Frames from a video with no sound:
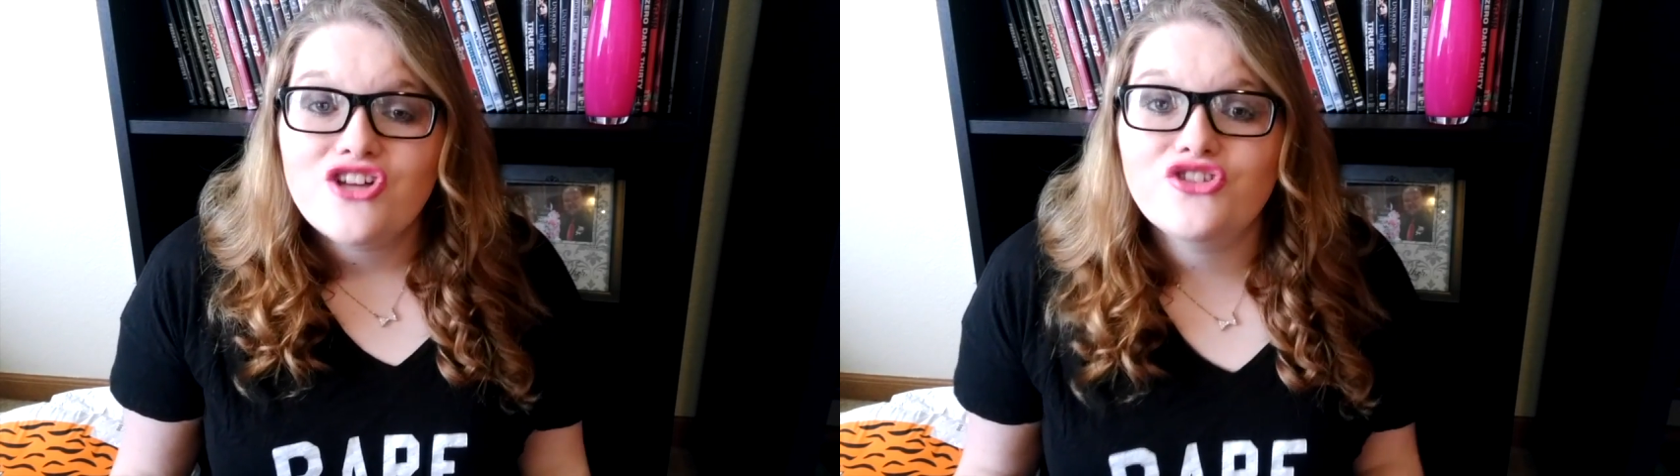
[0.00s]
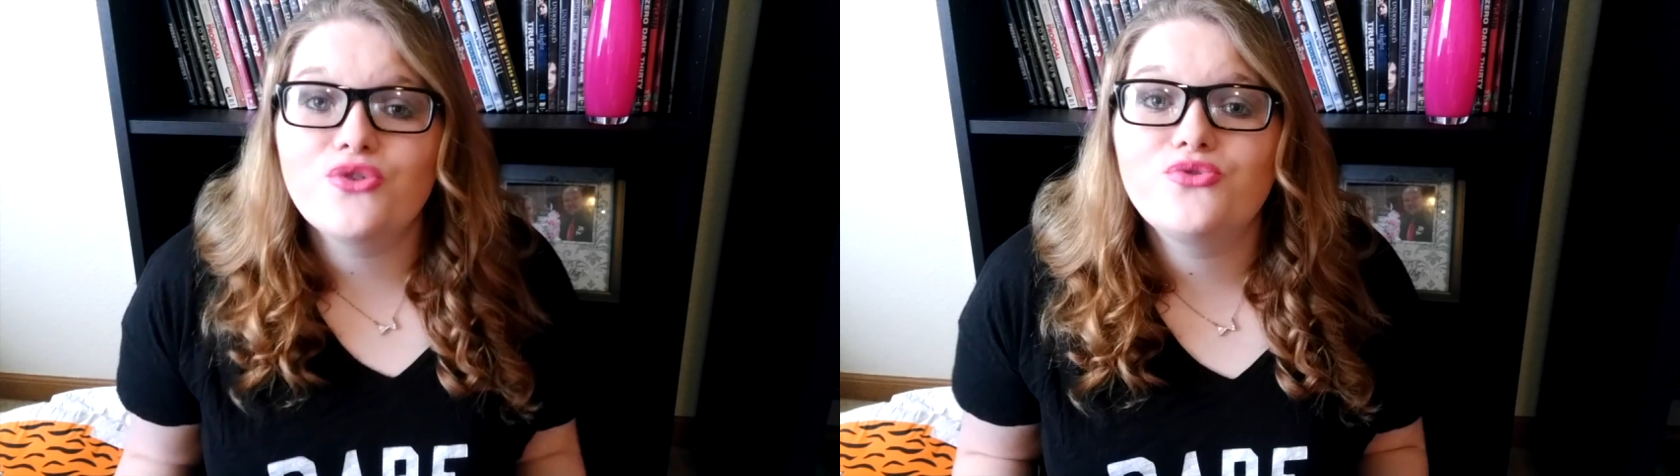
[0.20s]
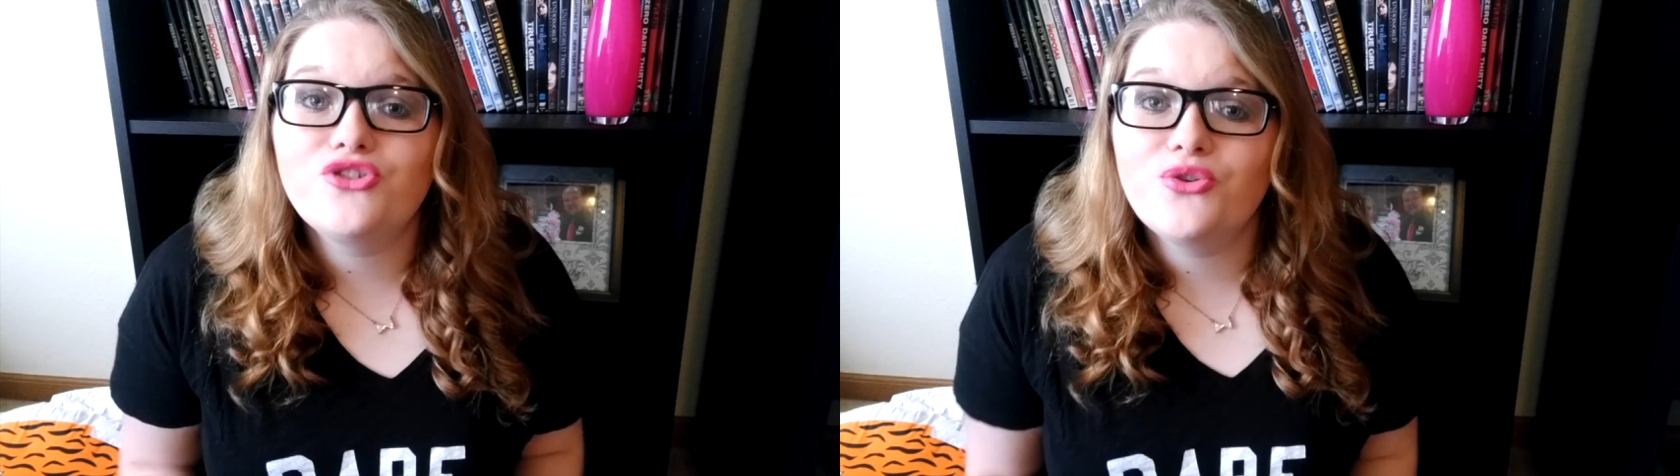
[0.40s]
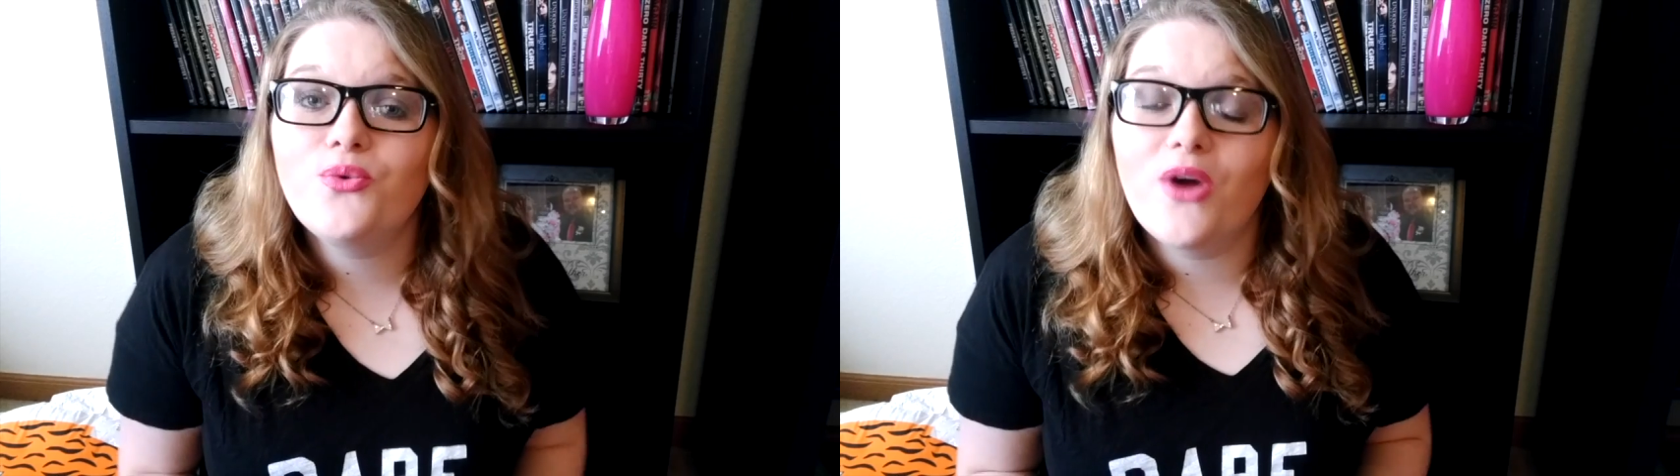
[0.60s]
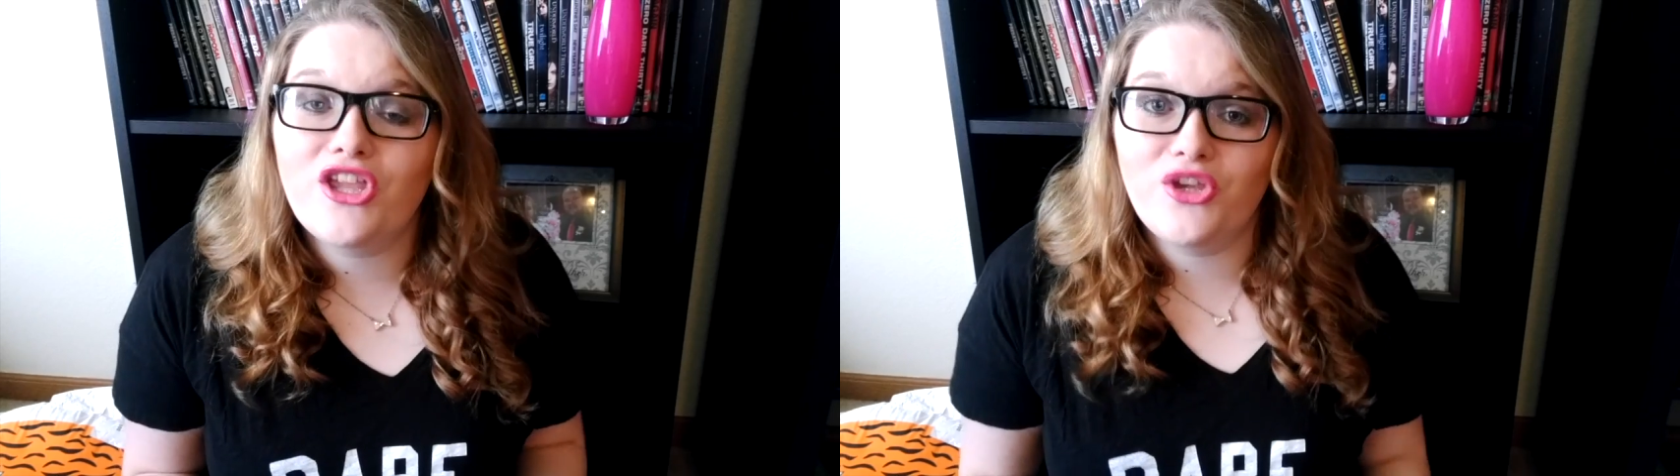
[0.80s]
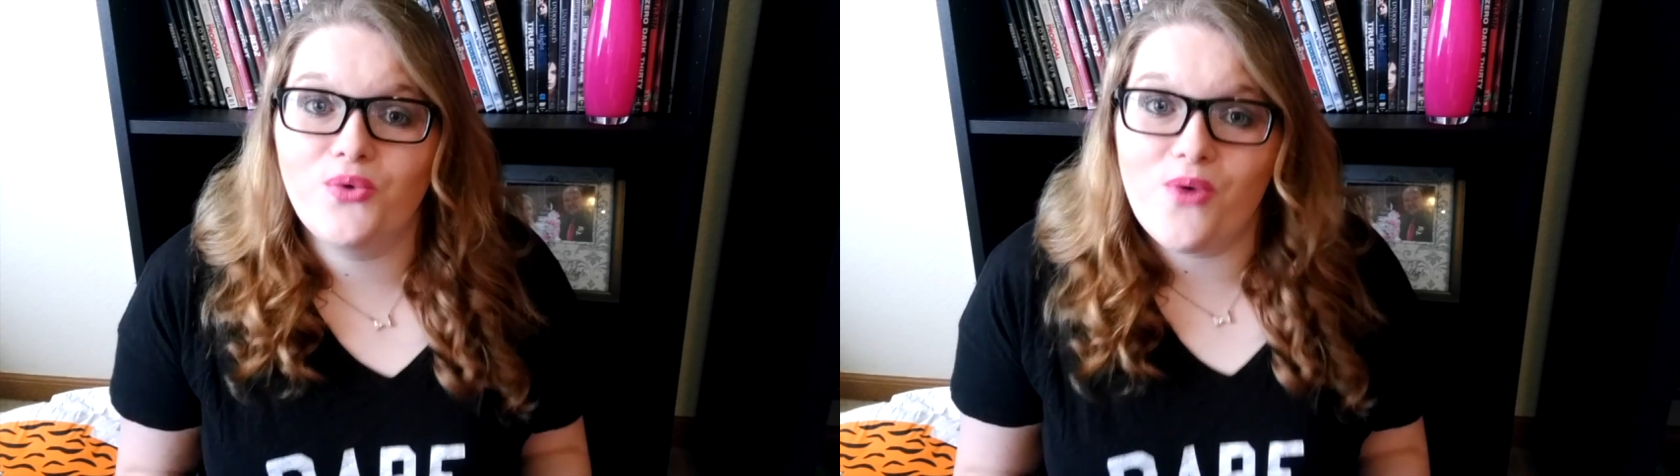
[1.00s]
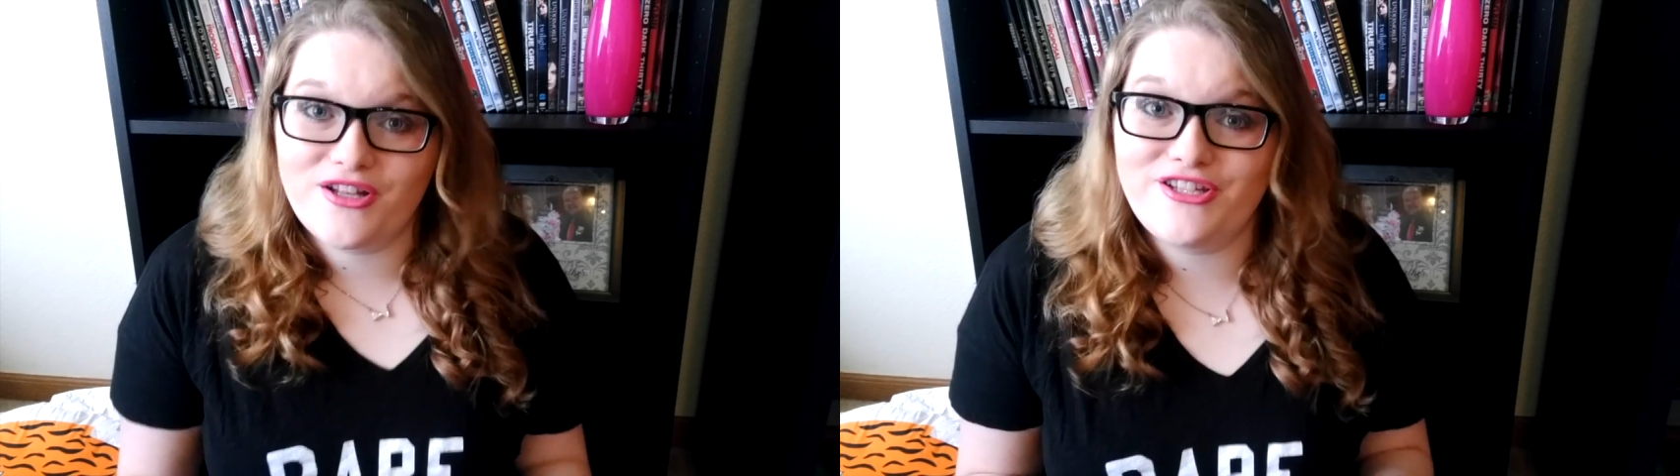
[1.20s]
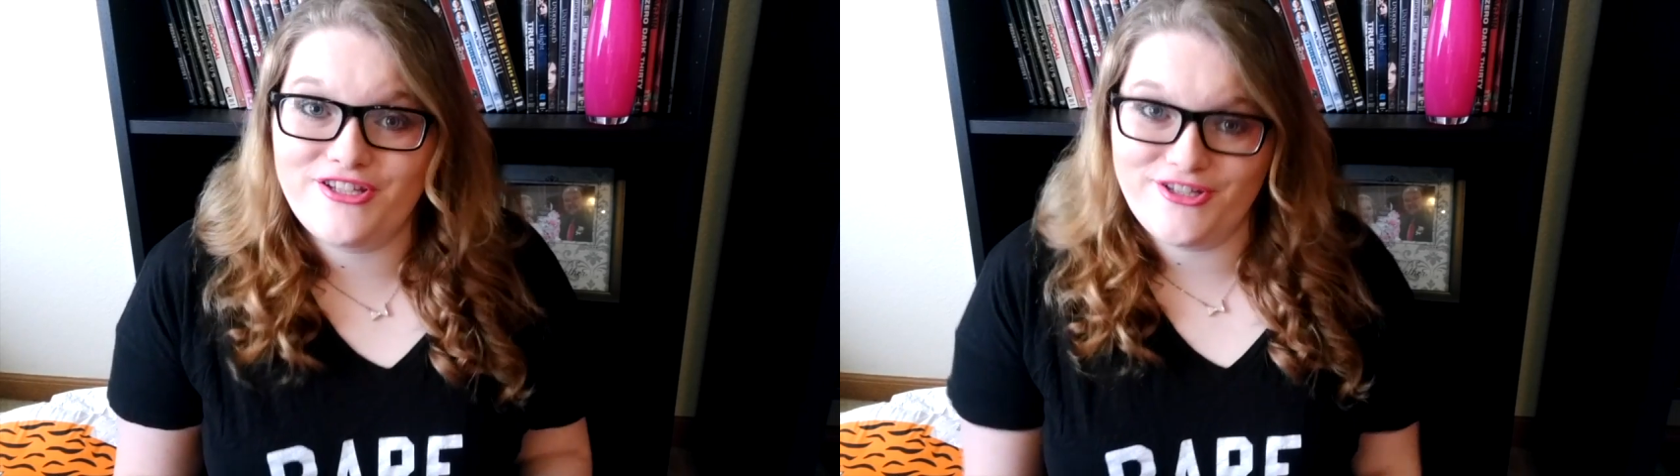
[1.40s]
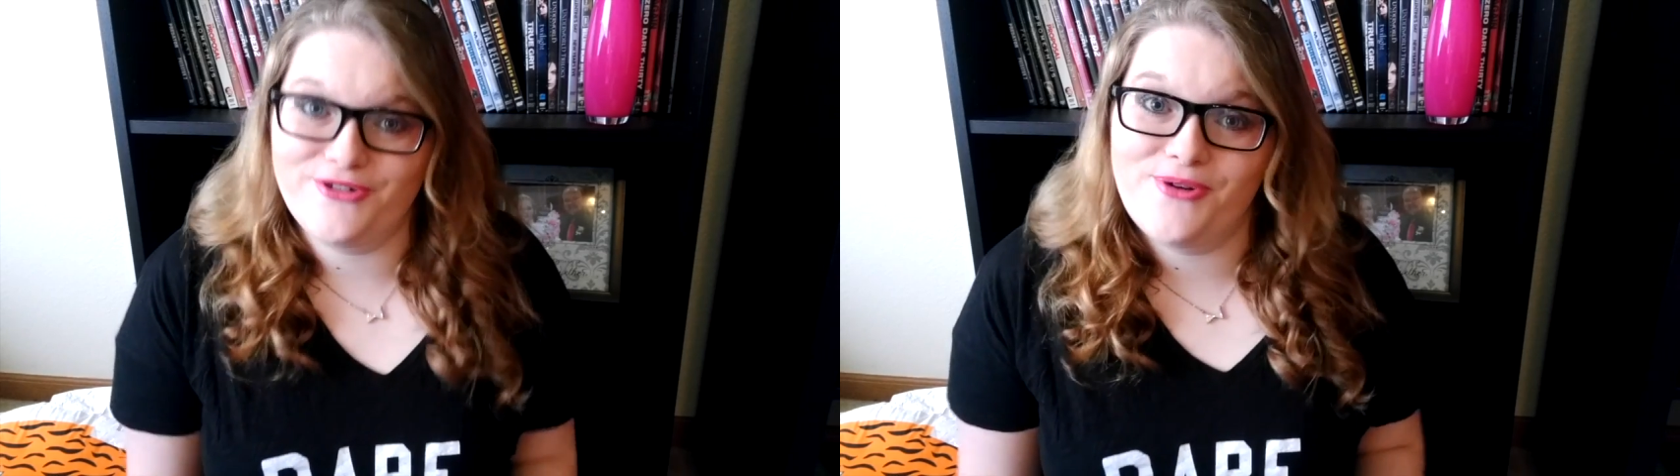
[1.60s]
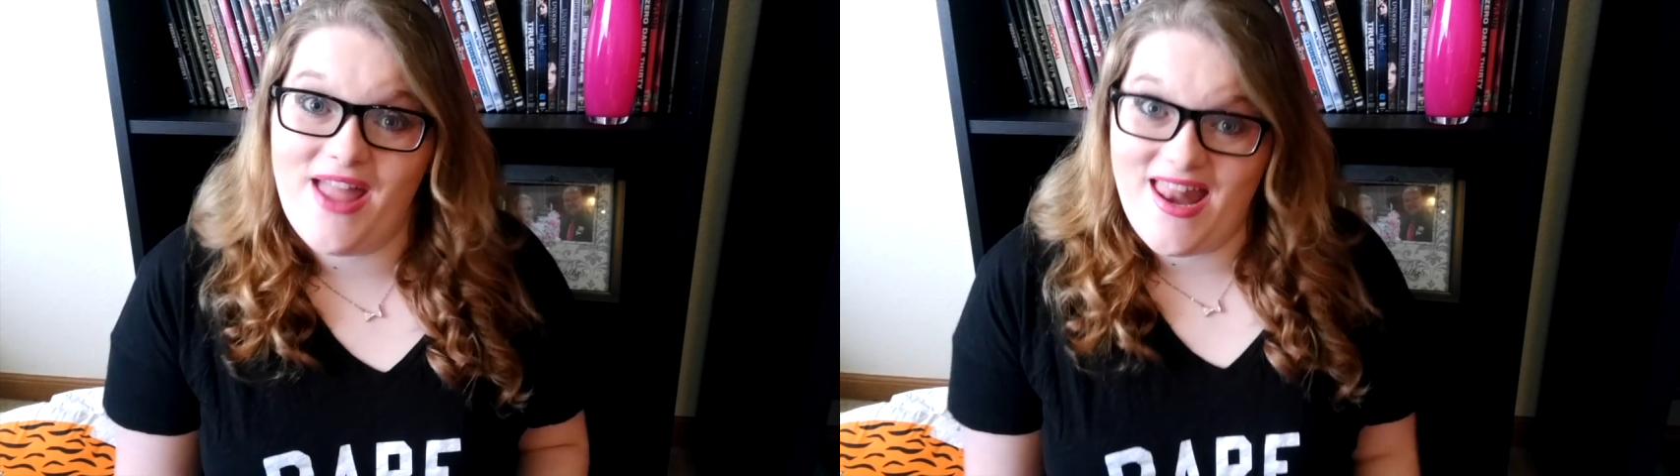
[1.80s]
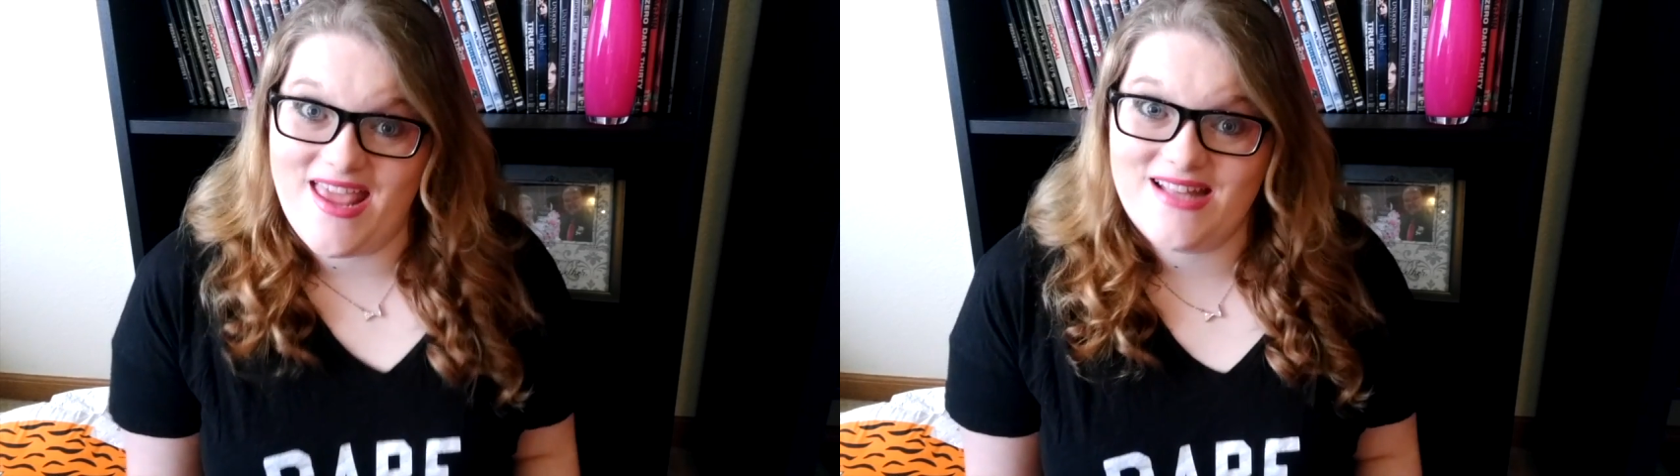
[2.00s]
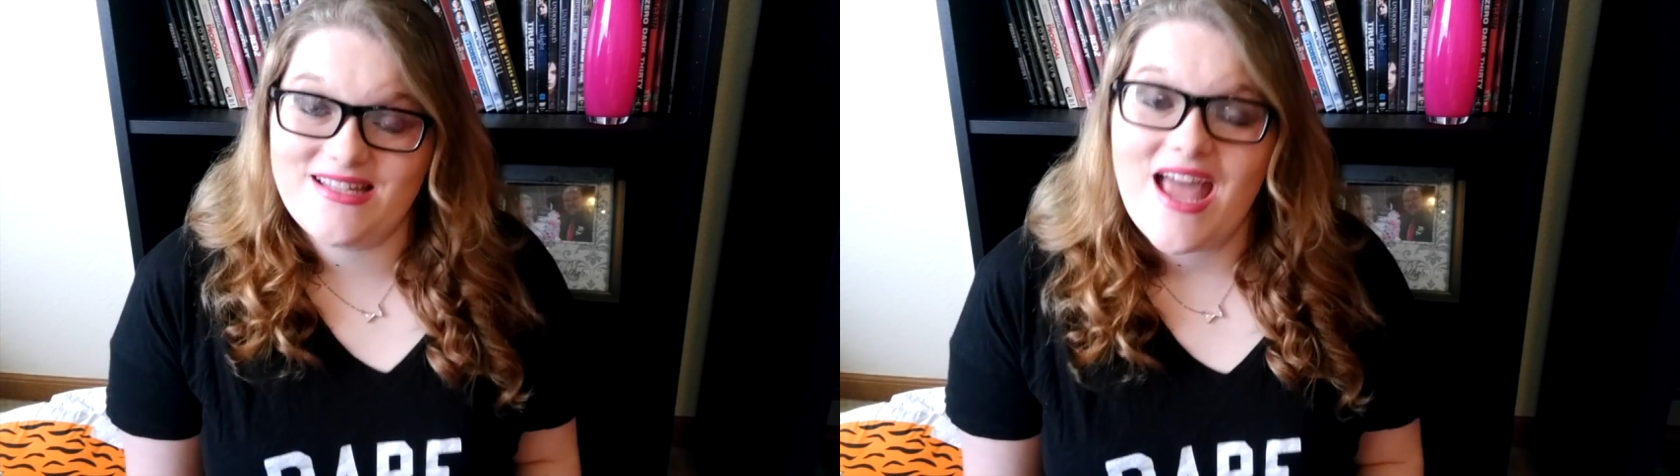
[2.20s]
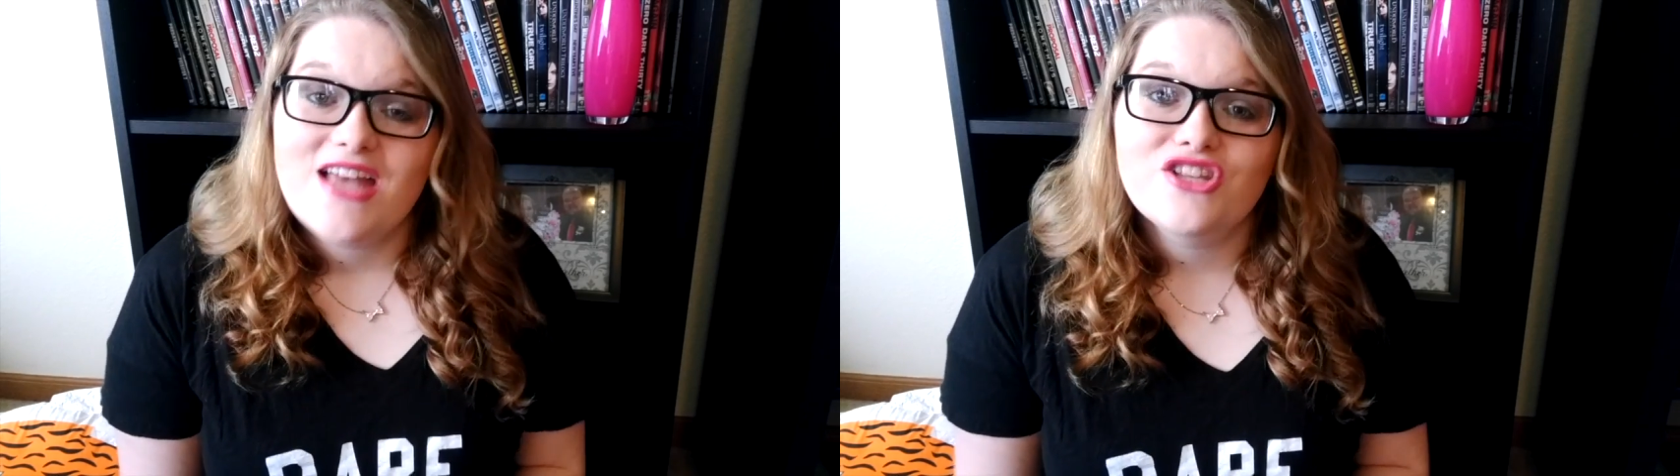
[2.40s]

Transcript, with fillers: So do what you want to do in it.